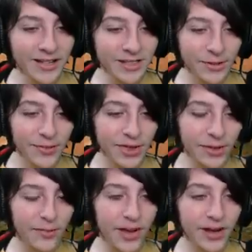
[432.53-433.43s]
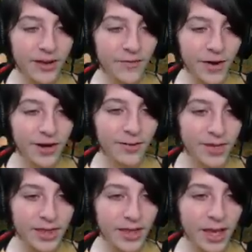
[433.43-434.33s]
Someone put the bear in front of
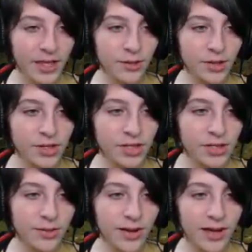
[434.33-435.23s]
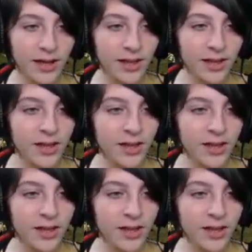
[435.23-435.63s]
me. Thank you, little squirrel.